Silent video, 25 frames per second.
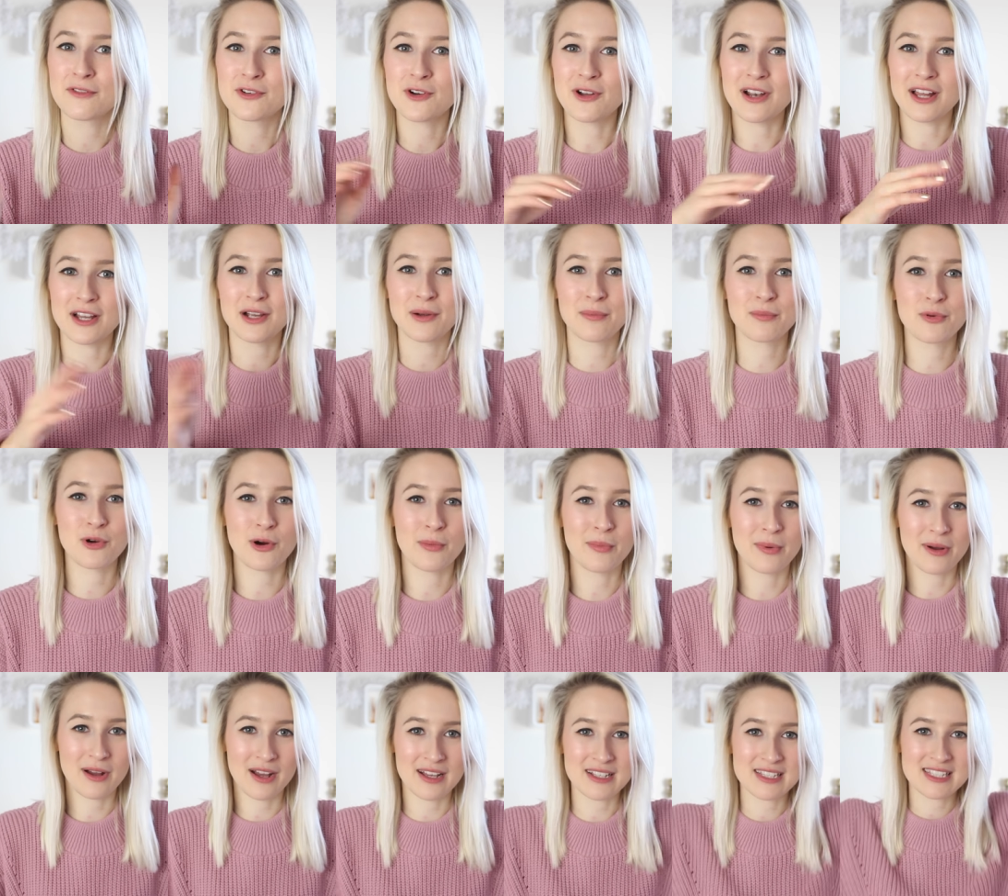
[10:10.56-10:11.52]
I've got like a
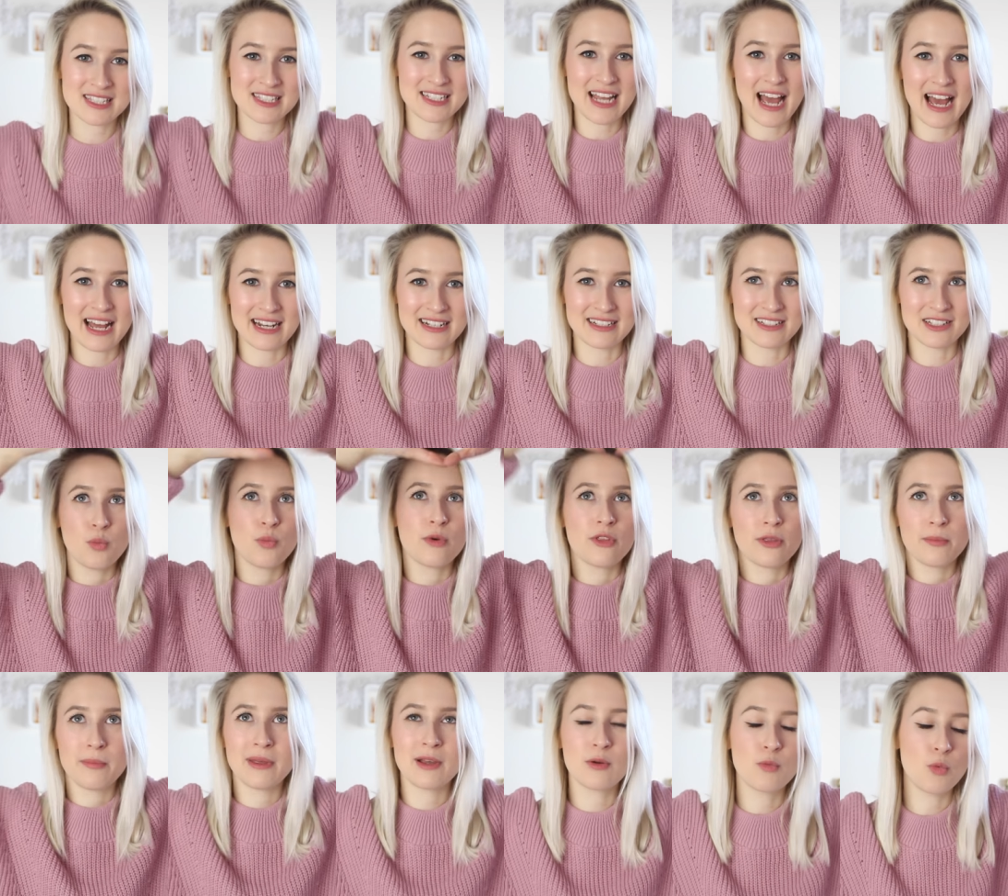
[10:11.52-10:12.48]
proper stand
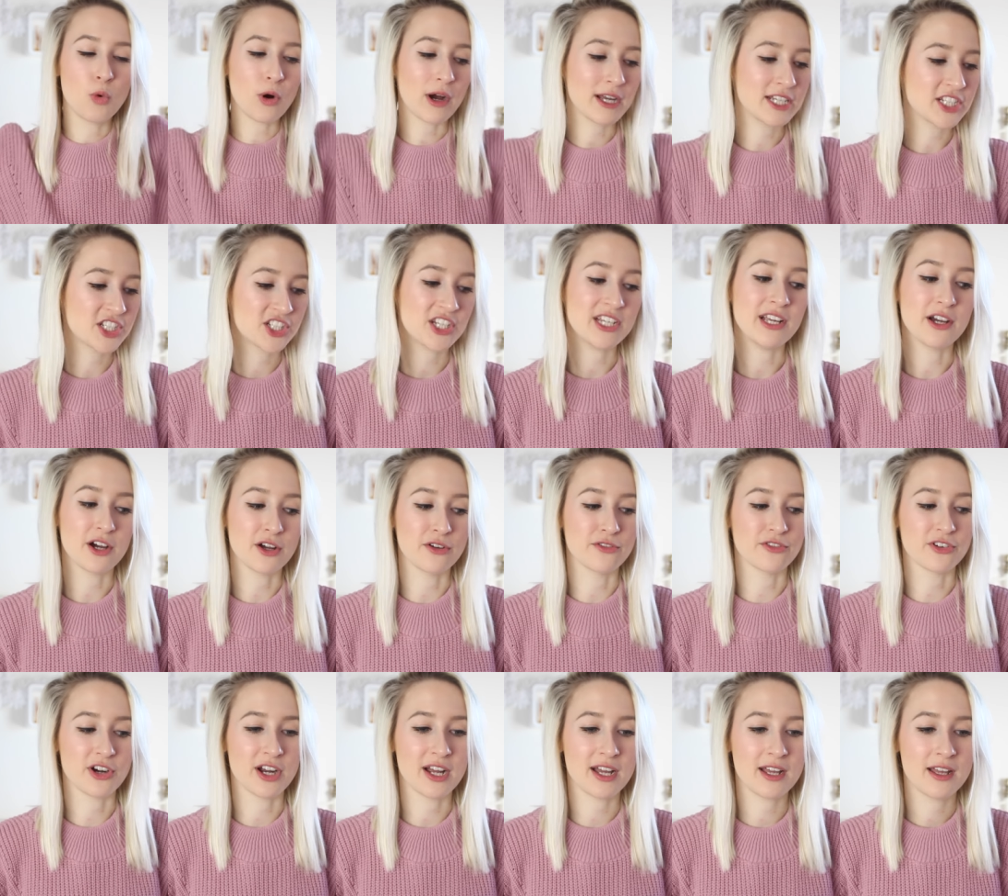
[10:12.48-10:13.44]
with a big white sheet
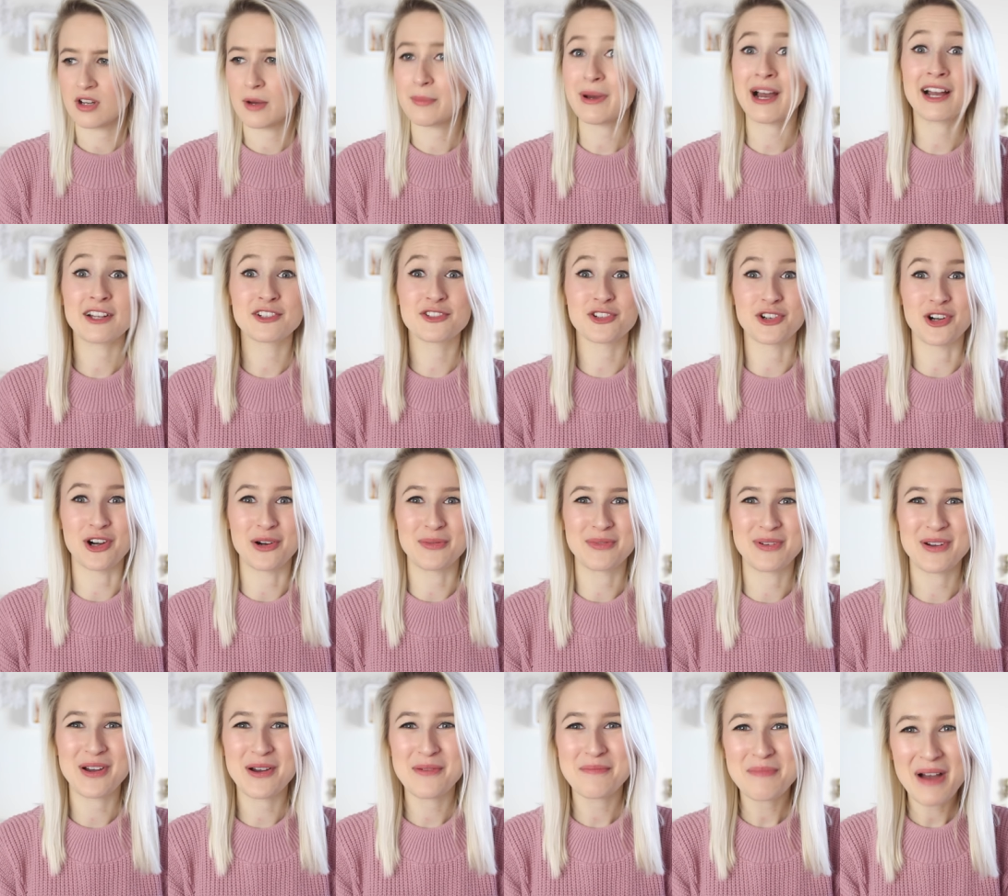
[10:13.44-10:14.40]
over it. A
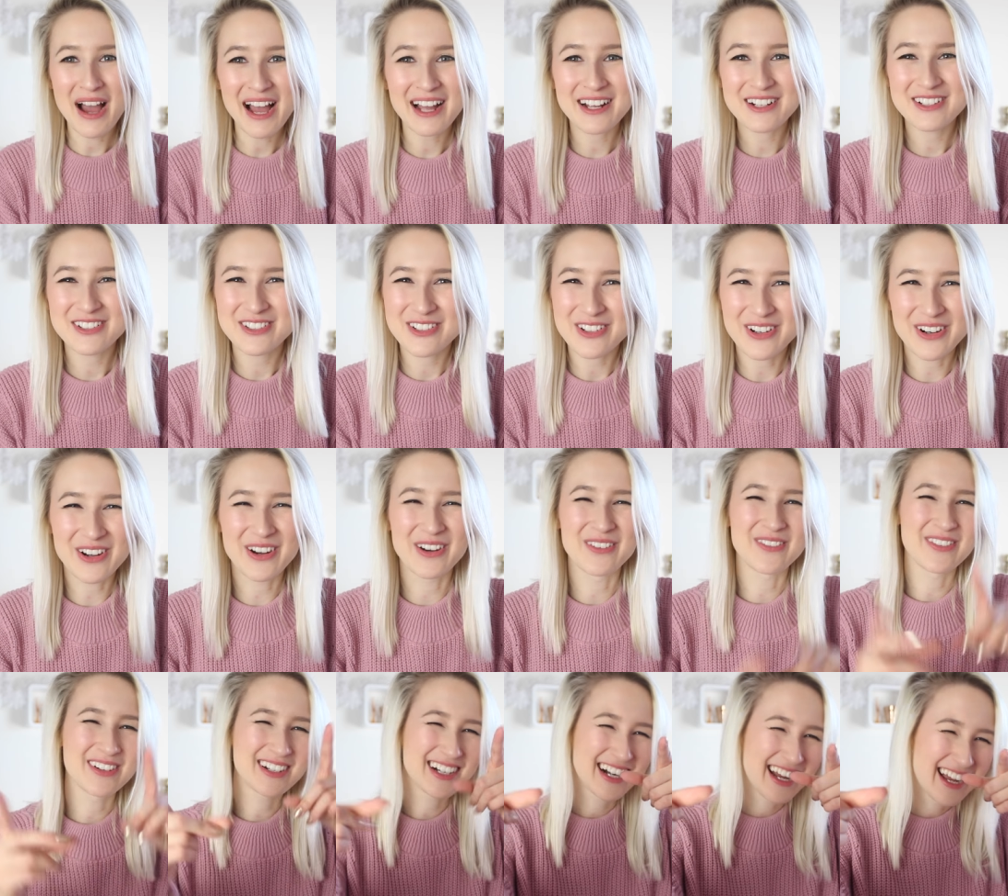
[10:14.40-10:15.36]
backdrop, a
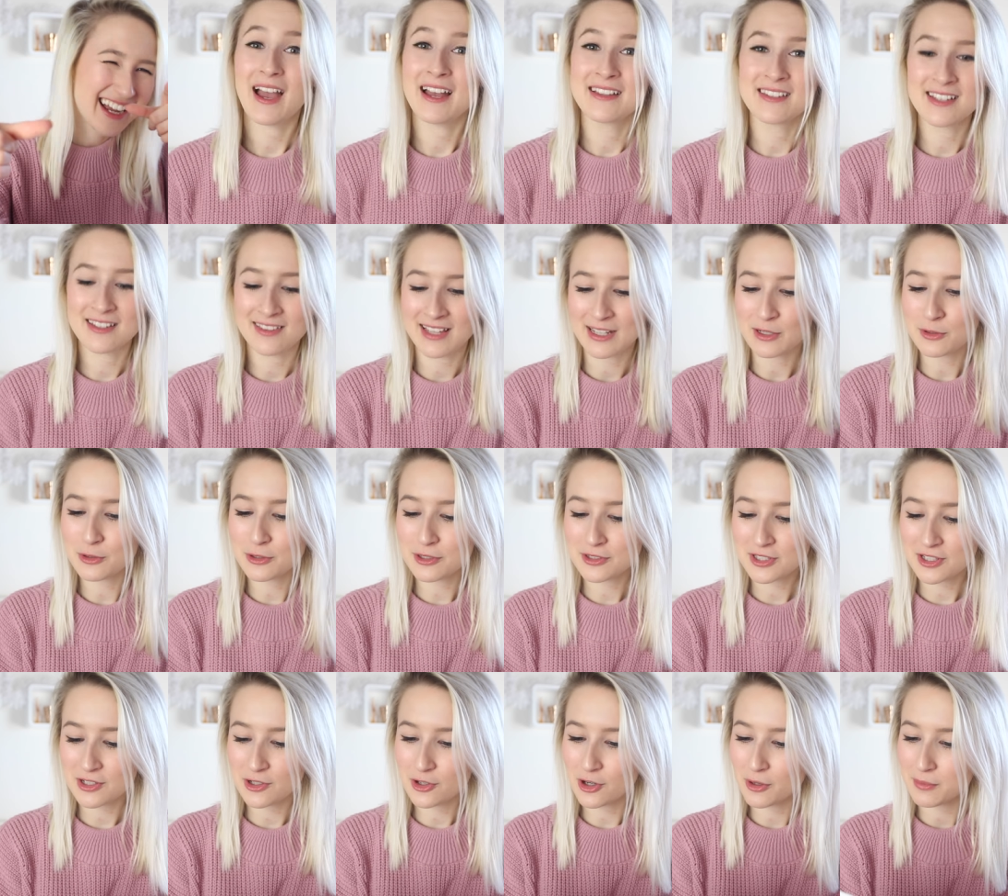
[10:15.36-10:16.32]
backdrop. And then they
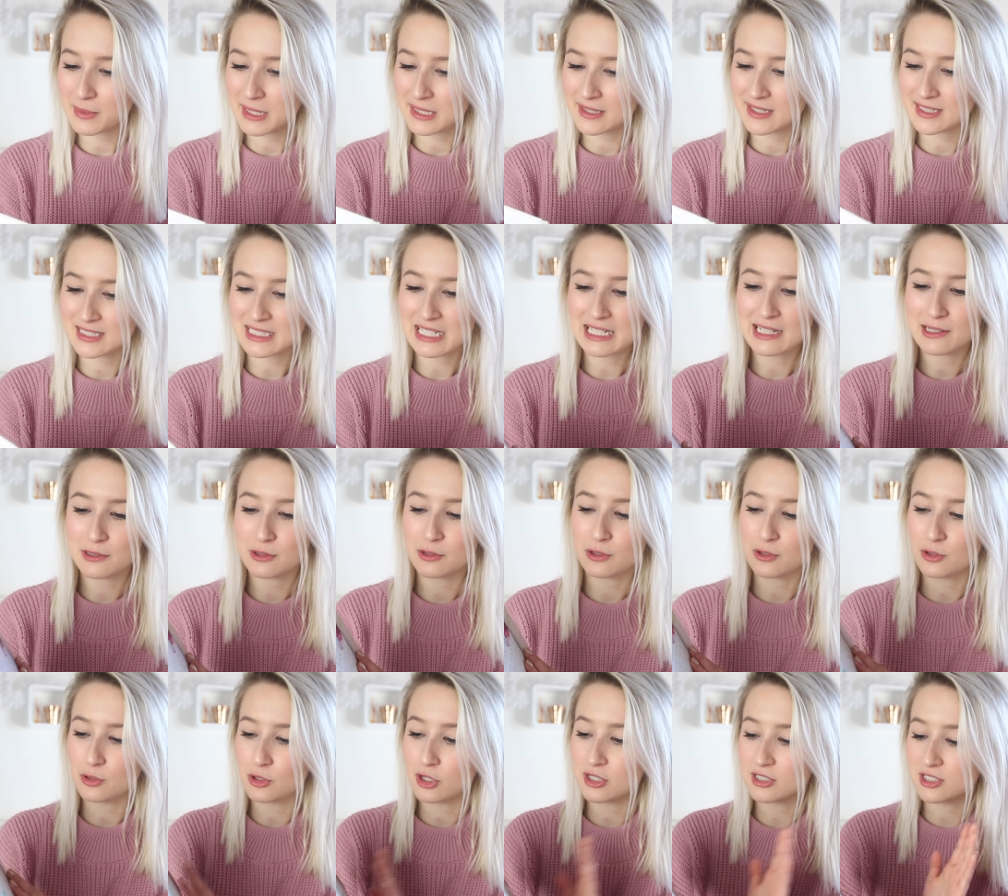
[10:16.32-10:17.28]
also got me this
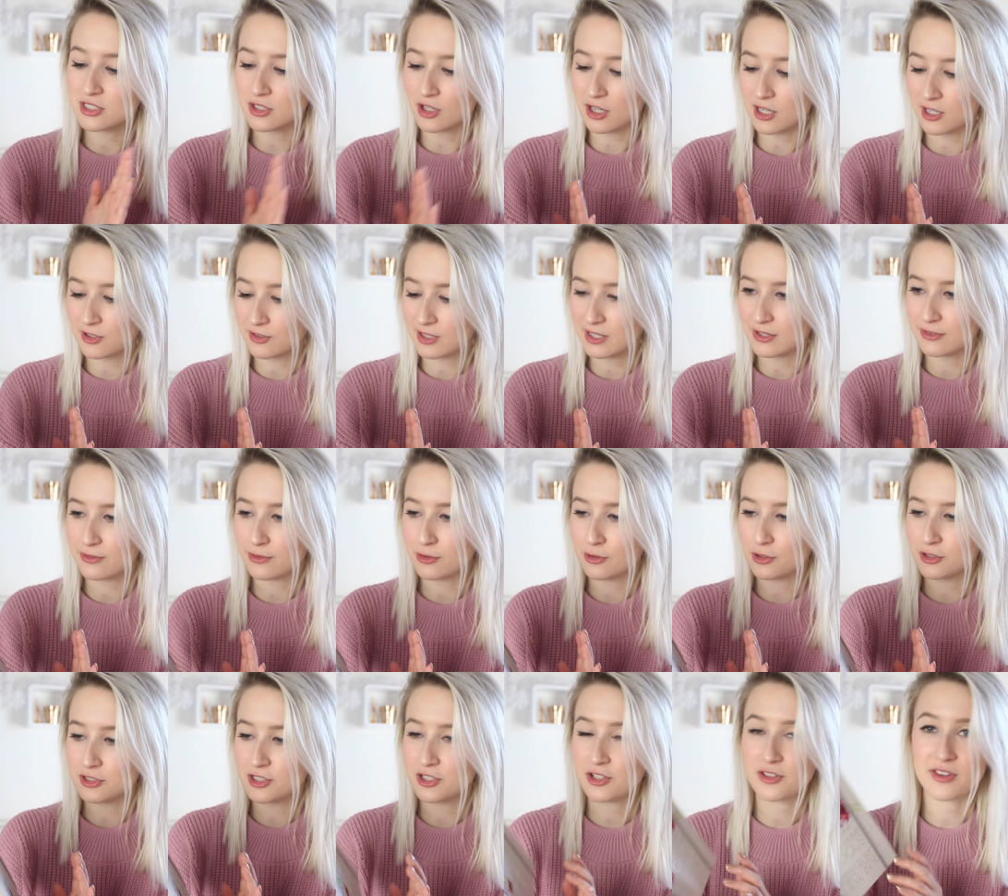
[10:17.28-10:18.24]
little diary
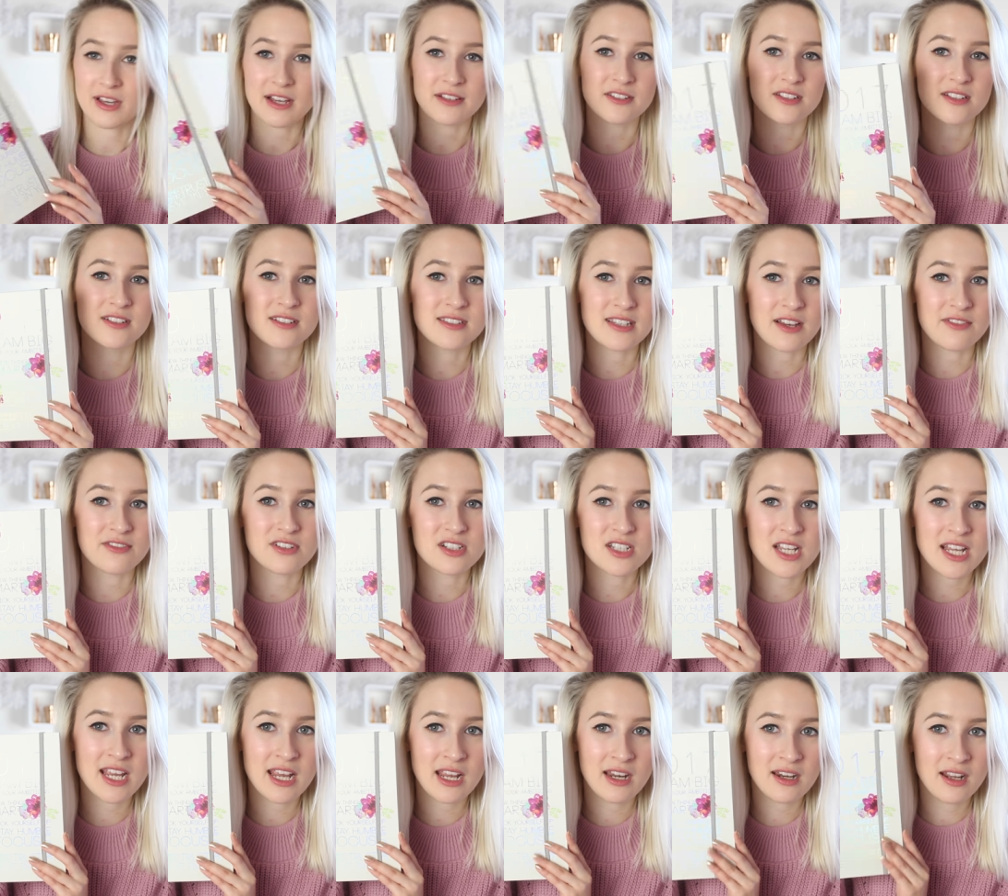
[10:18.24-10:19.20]
for
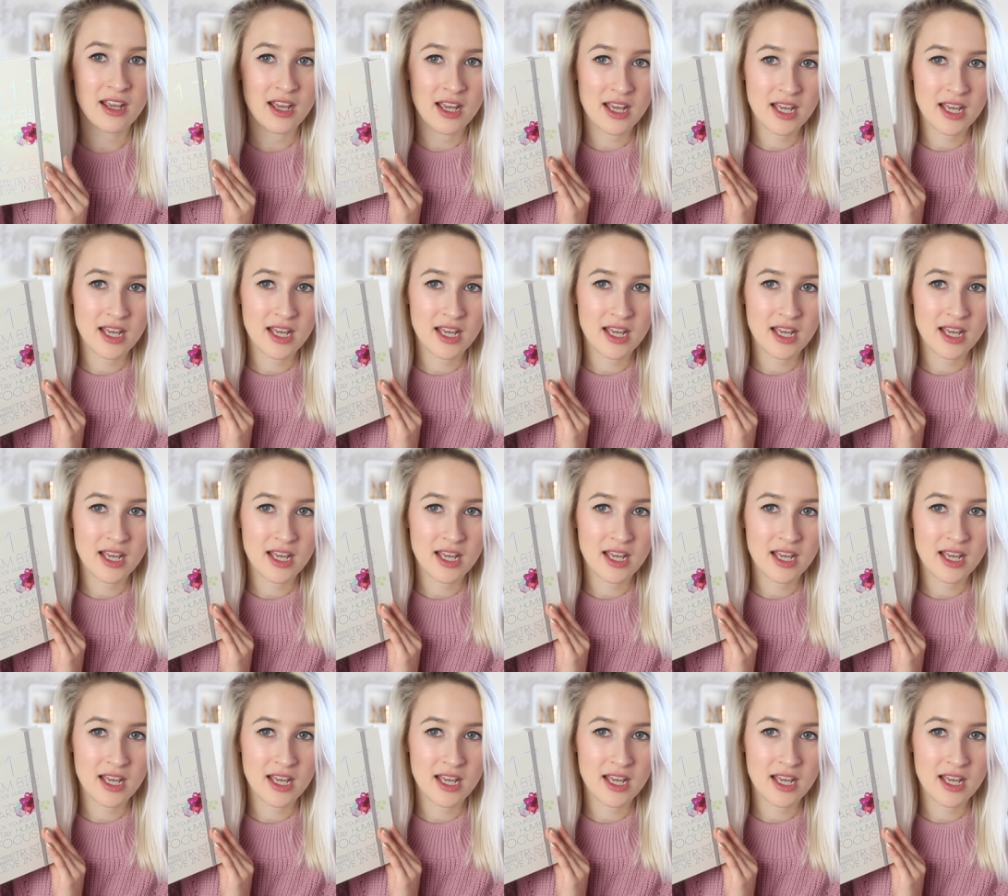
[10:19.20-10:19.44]
2017.